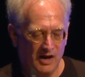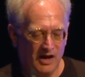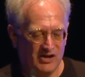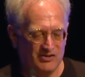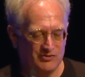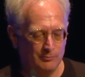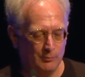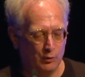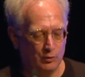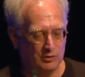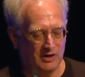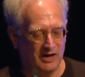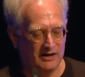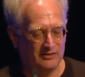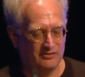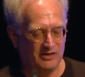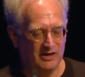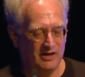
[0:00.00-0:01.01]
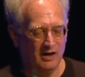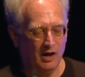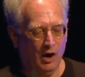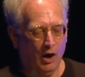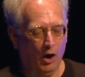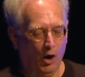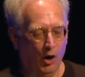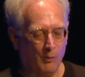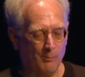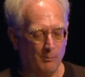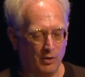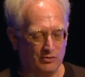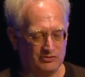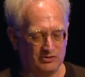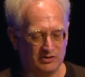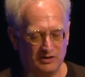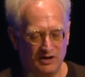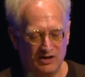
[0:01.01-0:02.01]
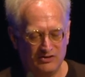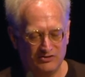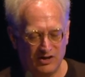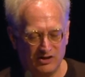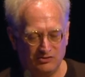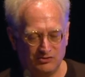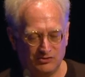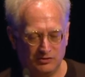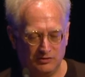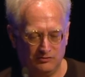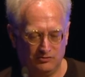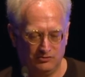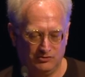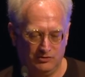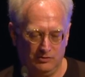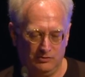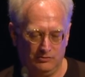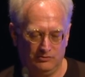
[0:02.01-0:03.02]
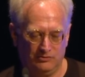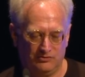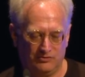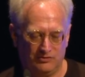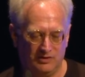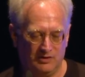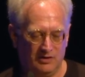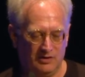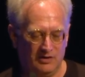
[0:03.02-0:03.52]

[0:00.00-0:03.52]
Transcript: It's more like the homogenization of students,